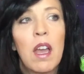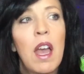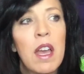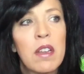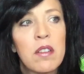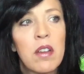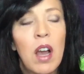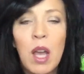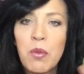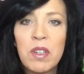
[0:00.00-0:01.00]
And
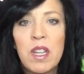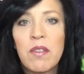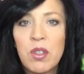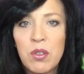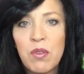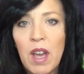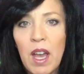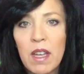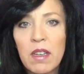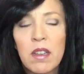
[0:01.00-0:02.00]
I would never do
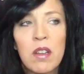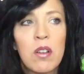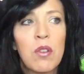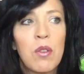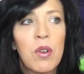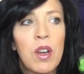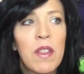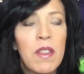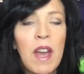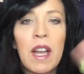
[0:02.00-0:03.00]
that. Or
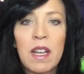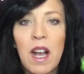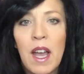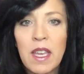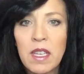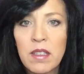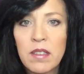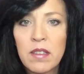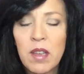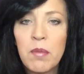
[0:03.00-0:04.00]
that guy
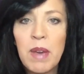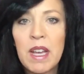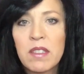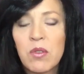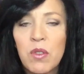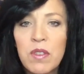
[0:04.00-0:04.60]
is a mess. Or